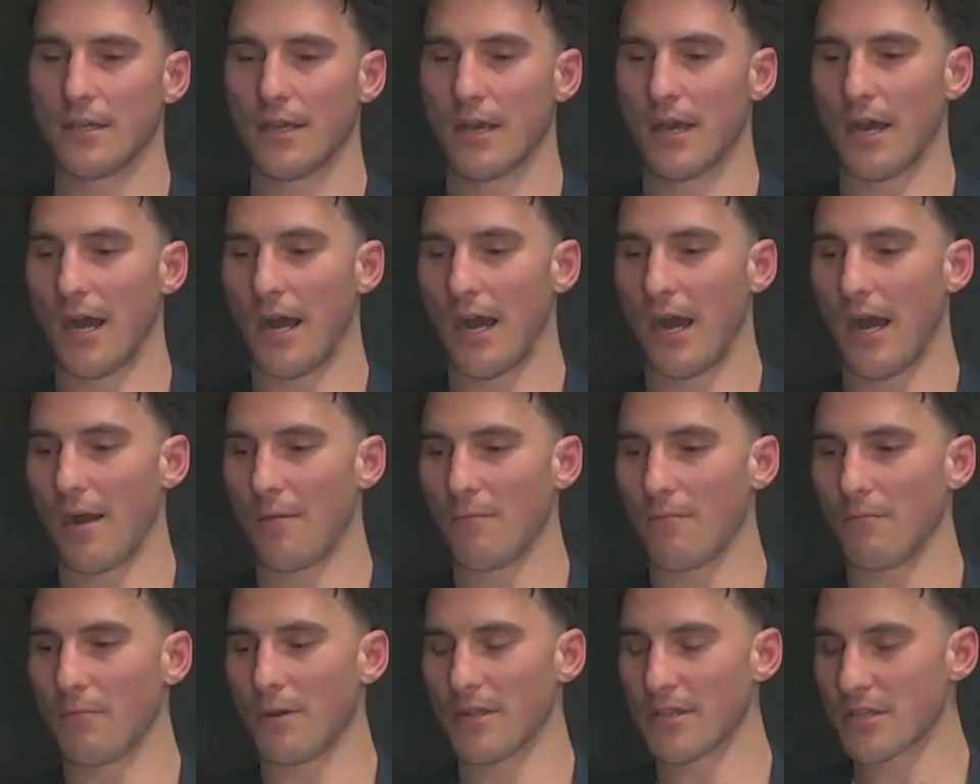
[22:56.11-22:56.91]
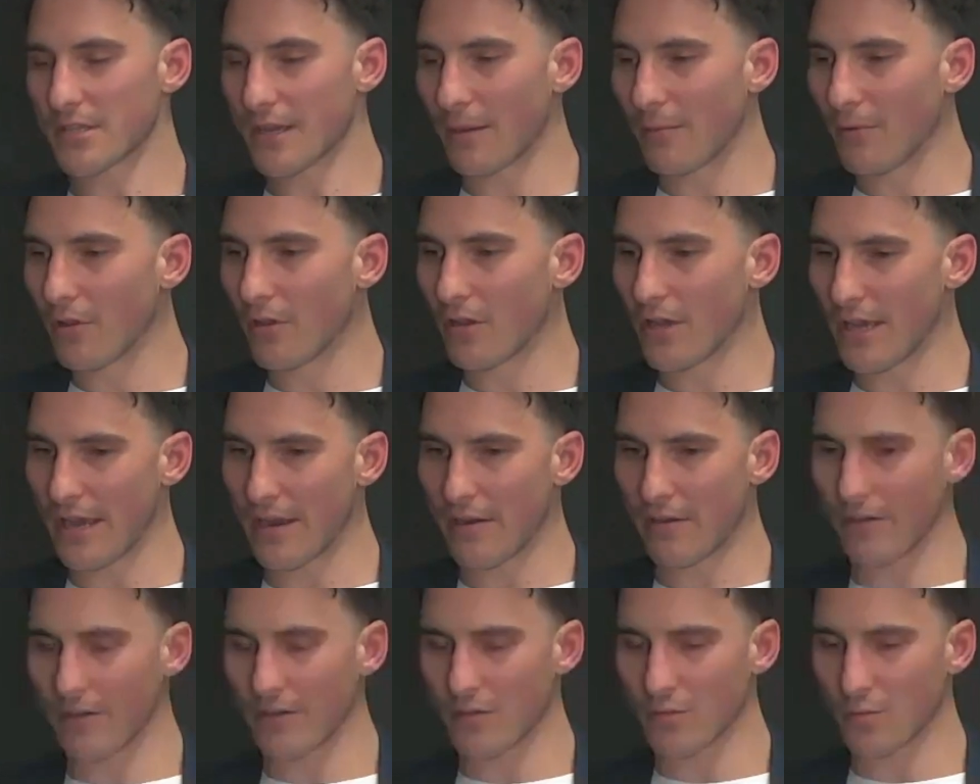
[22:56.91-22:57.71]
But some of the
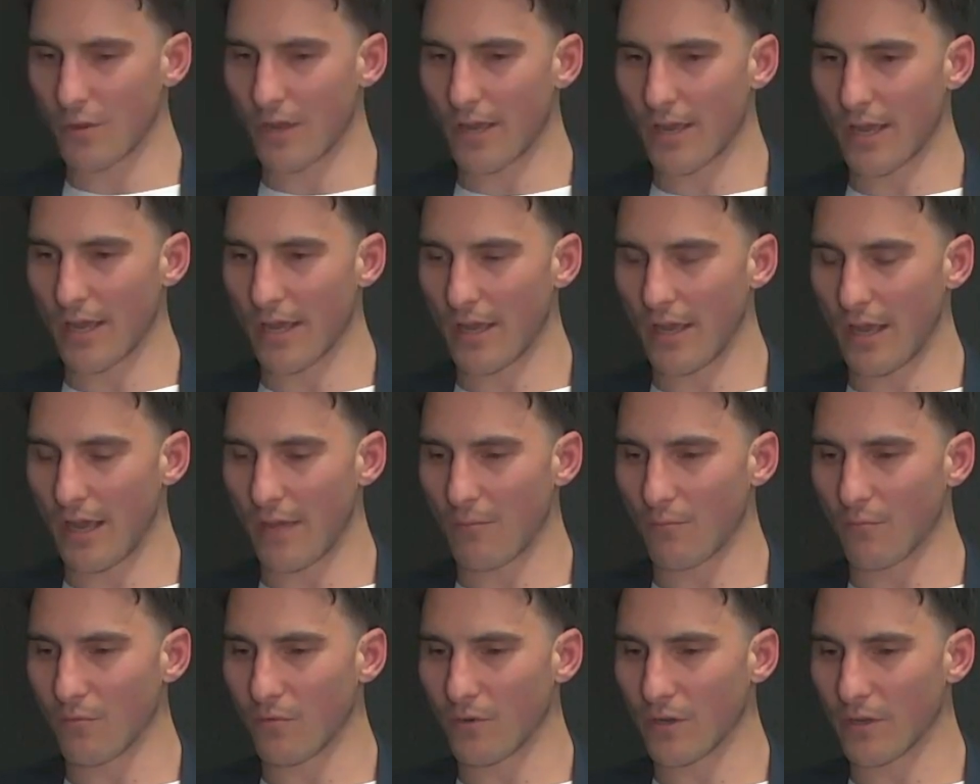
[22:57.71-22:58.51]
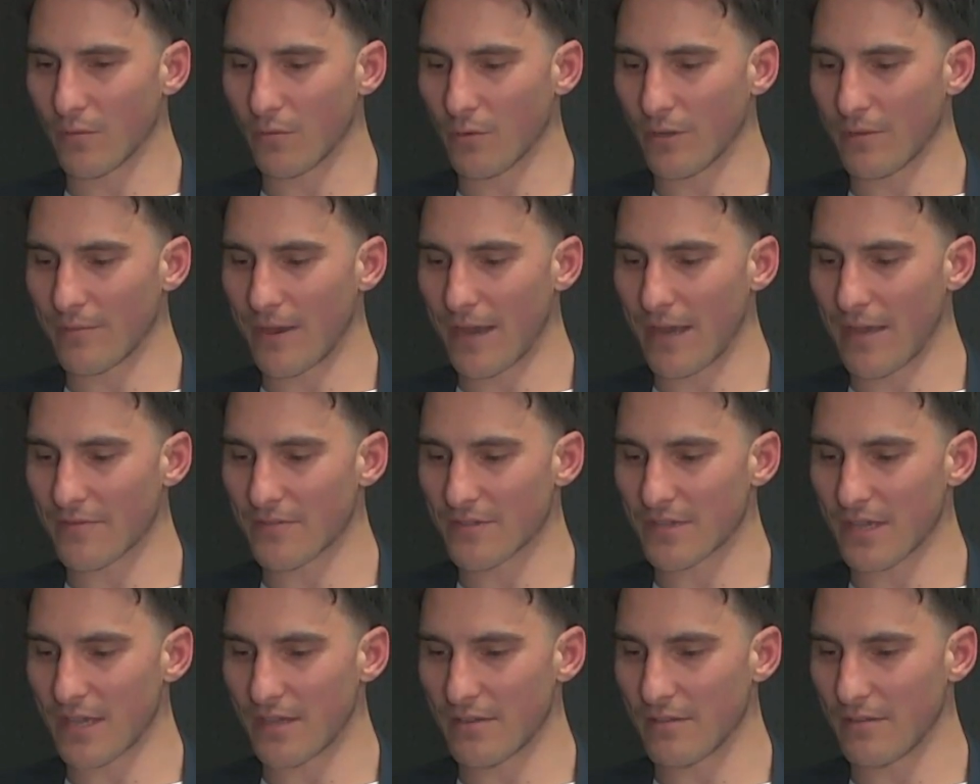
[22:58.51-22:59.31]
areas where we may have
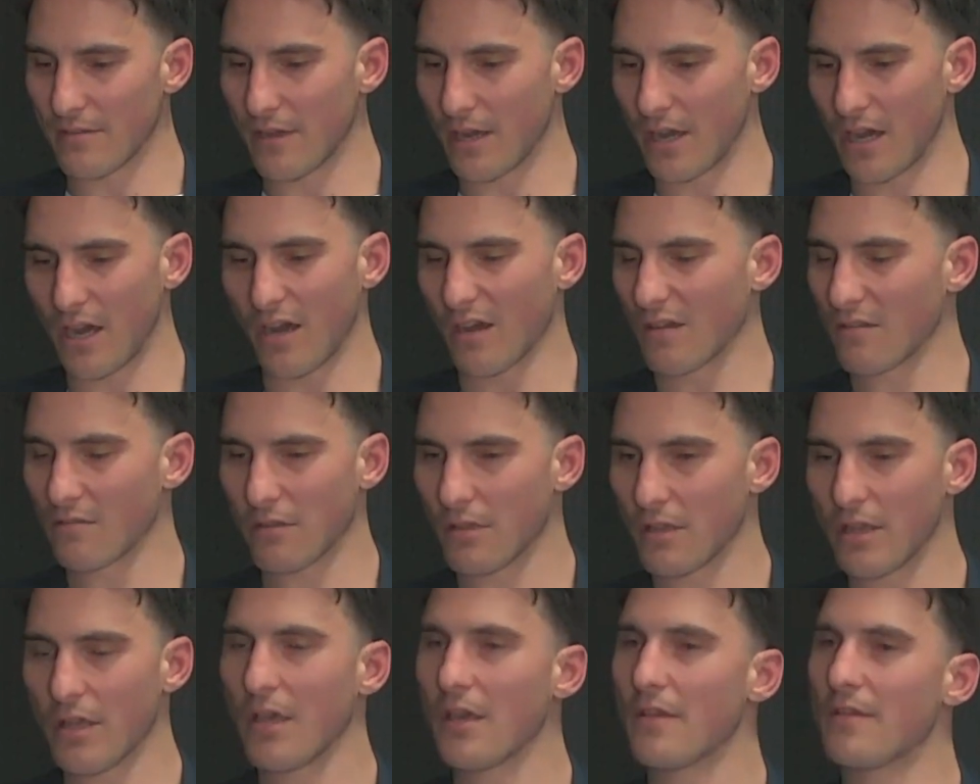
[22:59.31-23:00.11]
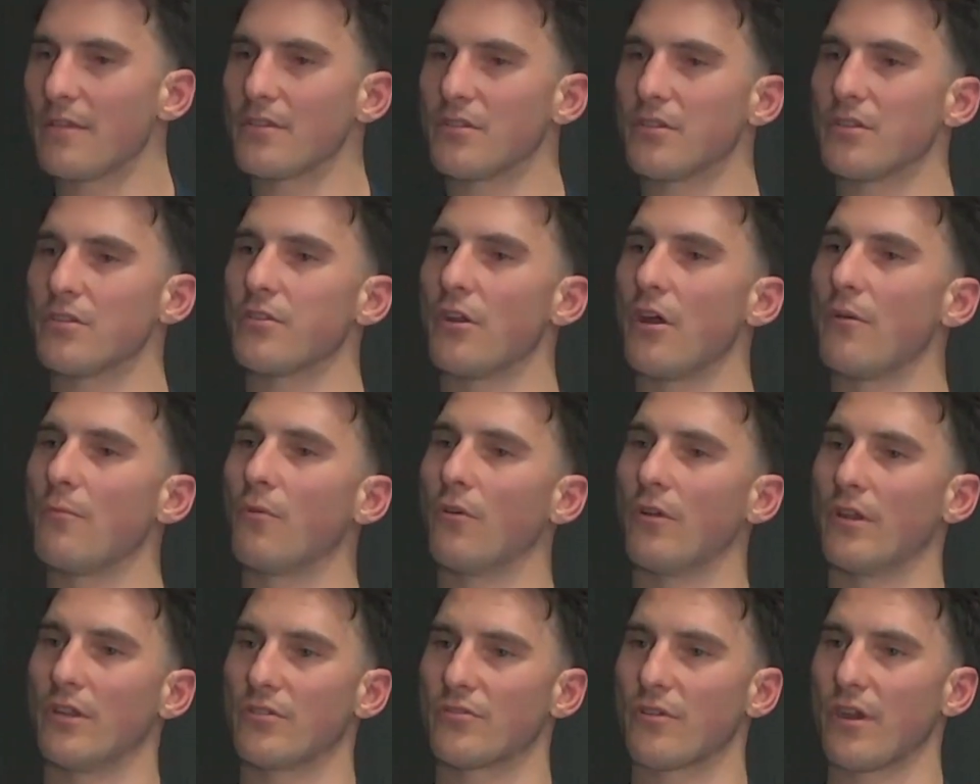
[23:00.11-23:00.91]
said, there's just no
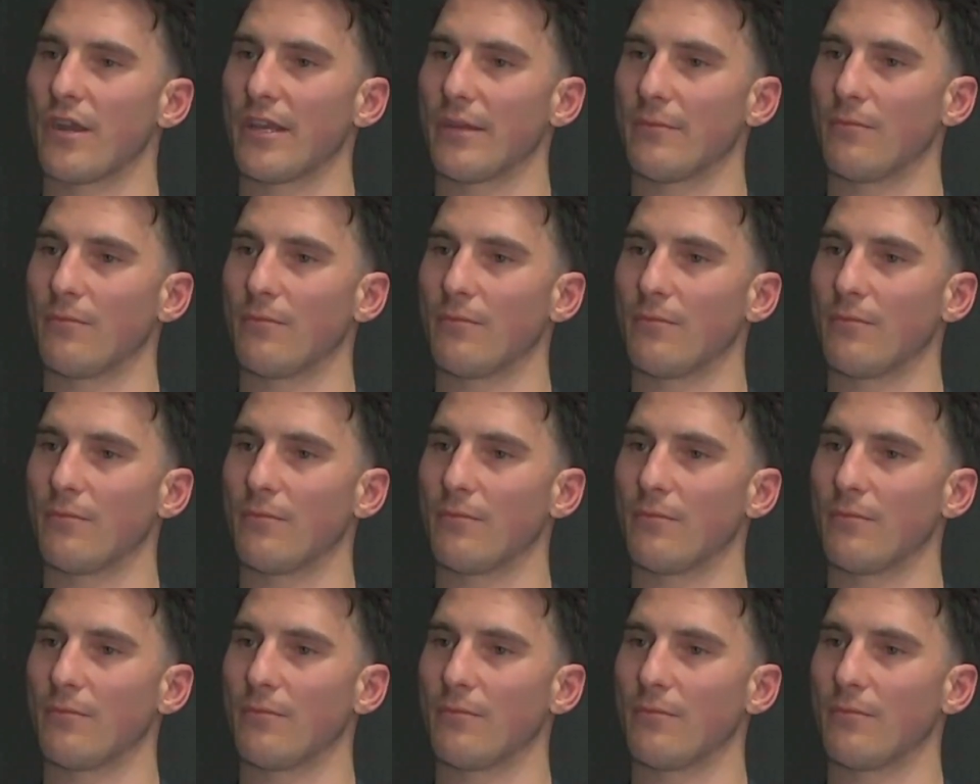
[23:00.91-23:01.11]
point in training a